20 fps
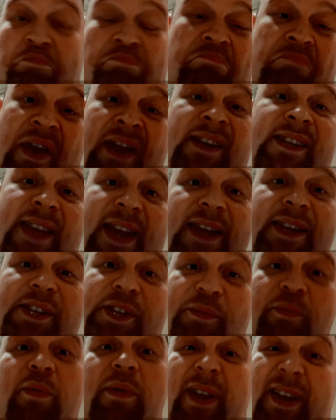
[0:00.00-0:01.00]
It tastes
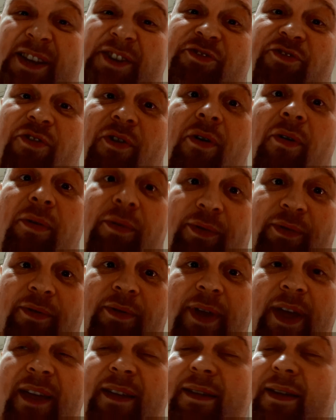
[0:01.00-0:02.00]
pretty strong
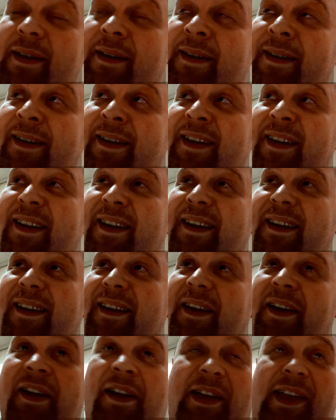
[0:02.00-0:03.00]
though.
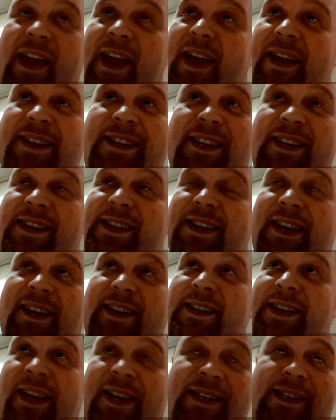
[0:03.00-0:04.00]
I guess, I'd say it
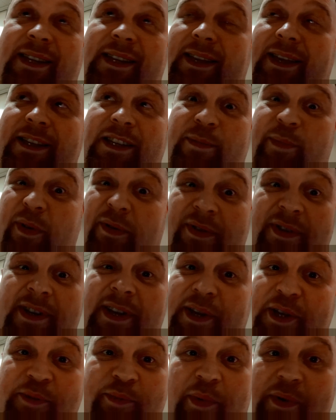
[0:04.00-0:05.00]
tastes like it's about
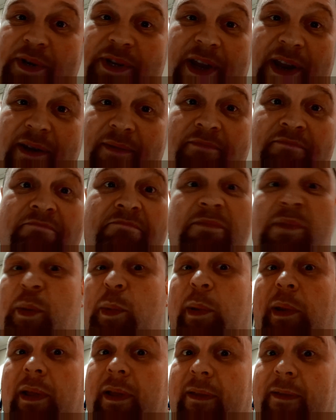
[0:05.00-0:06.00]
6%, something
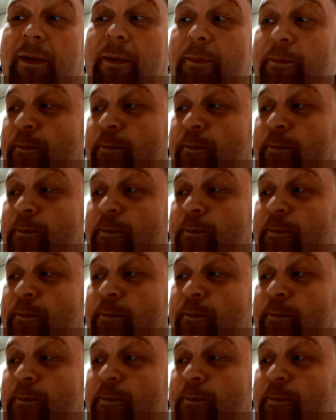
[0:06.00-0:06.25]
like that.